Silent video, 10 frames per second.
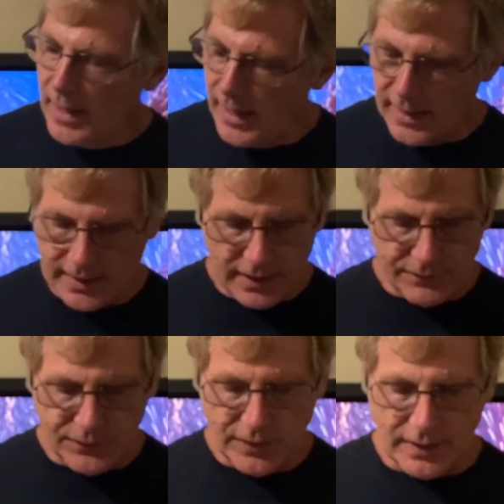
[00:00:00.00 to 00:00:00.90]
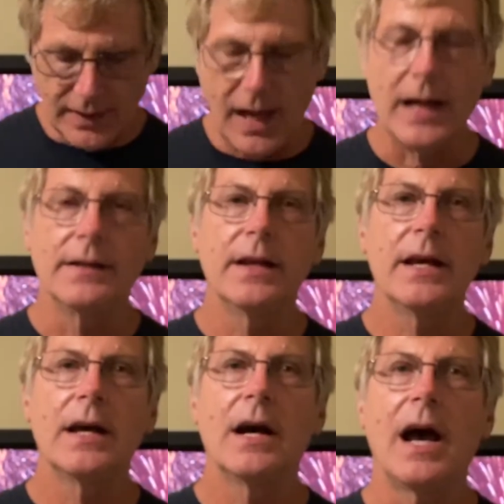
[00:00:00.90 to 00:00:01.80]
it gives you an
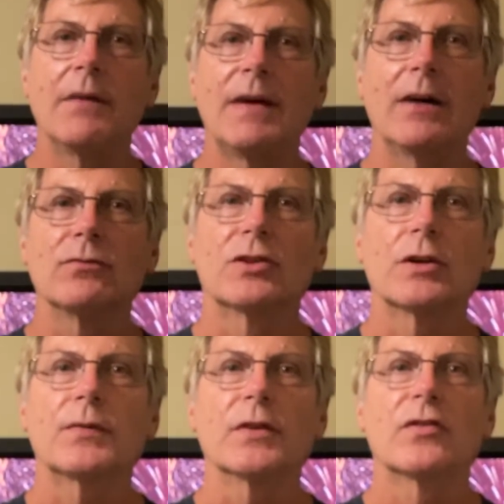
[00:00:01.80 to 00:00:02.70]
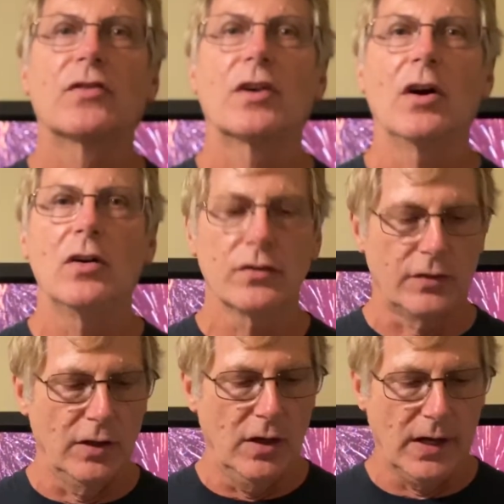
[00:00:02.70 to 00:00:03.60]
idea of how different skulls
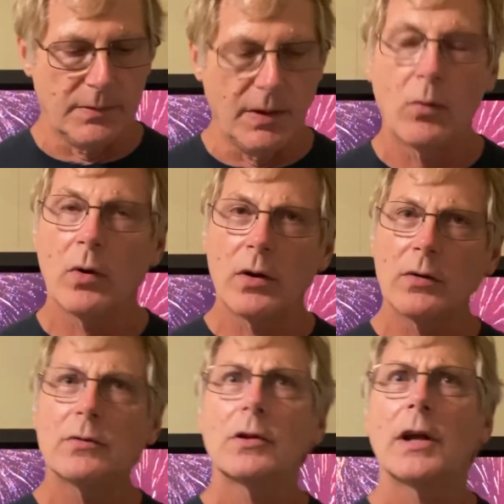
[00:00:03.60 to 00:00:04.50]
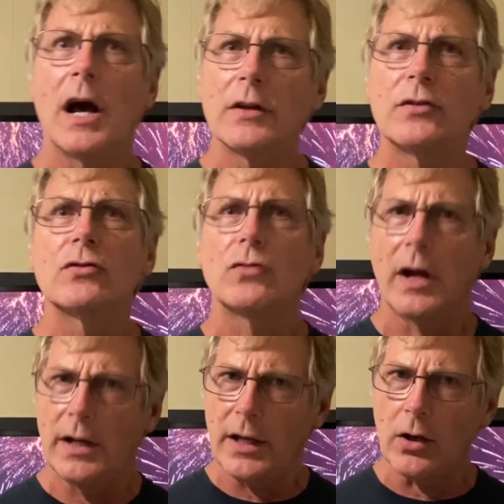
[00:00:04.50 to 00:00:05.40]
look, but we're
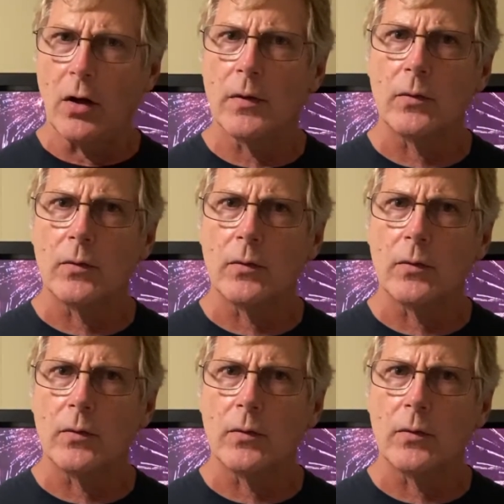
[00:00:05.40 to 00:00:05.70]
concentrating on the